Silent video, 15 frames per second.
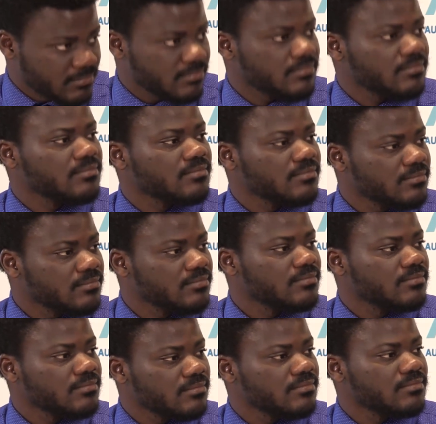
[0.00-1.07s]
And they actually
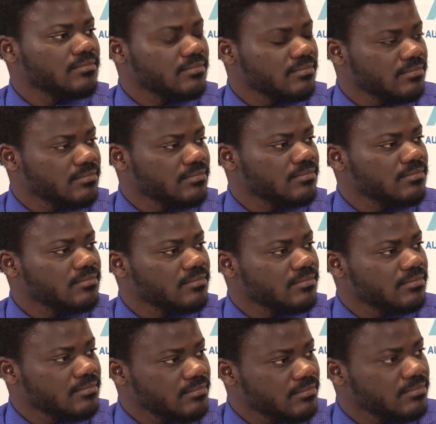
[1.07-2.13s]
restricted
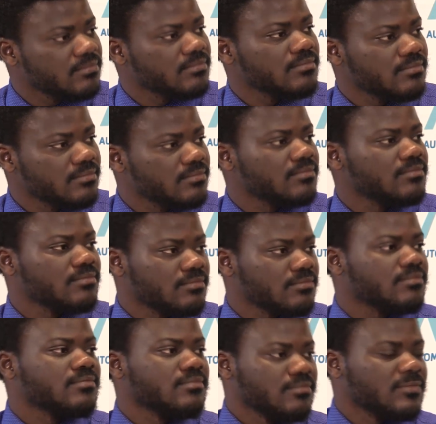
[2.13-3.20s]
the the
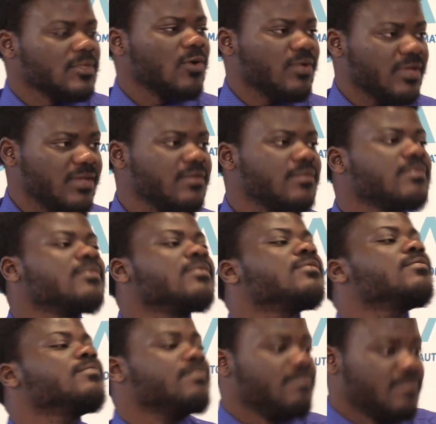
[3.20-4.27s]
spread of the okay. Zika
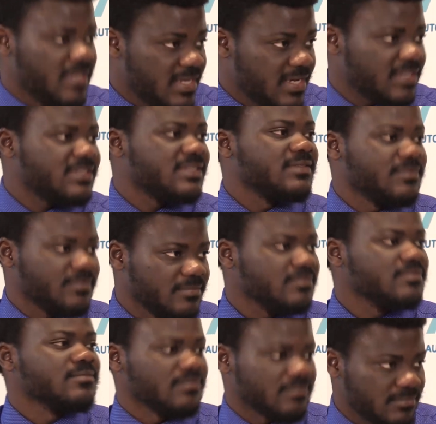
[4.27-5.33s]
virus in yes. that way, because
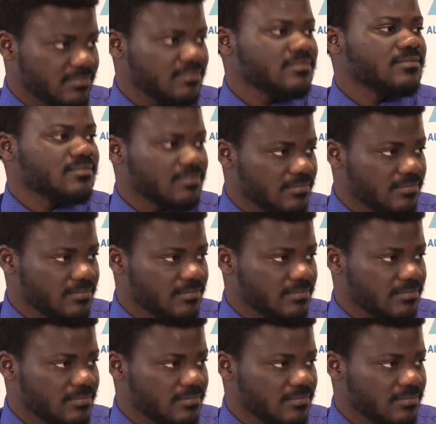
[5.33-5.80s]
they were mm-hmm. able to